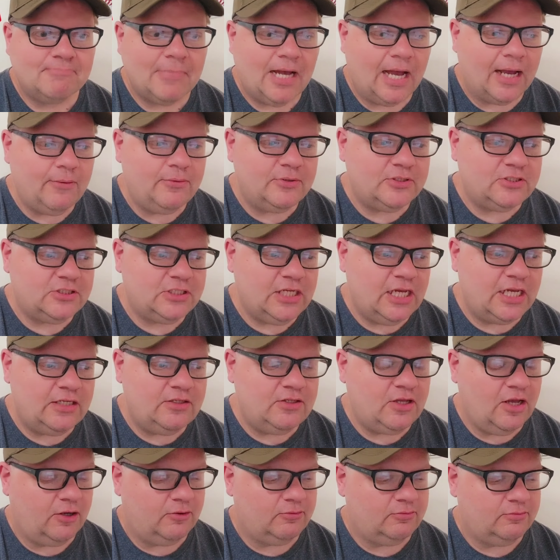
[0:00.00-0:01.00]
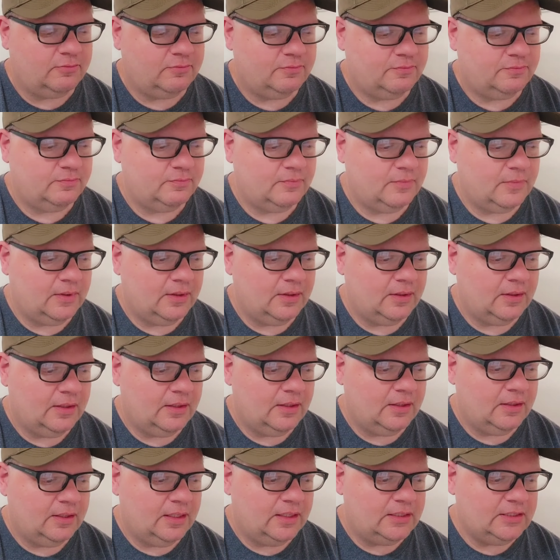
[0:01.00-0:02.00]
I would say no.
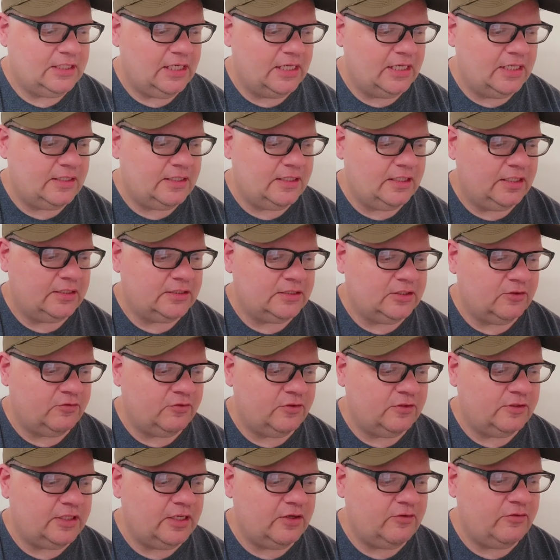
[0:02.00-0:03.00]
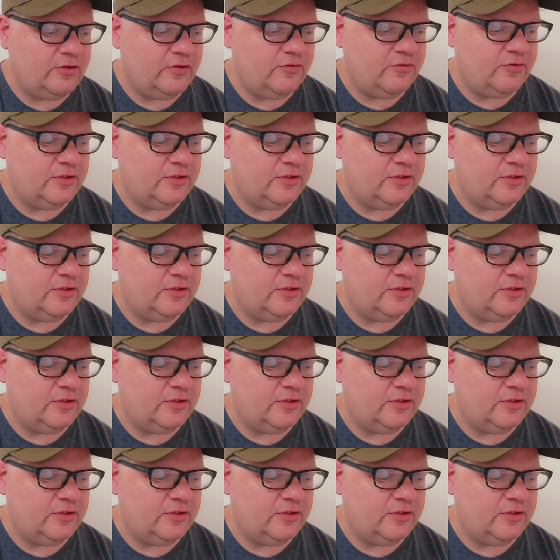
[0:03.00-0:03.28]
Let's get into this. The Philadelphia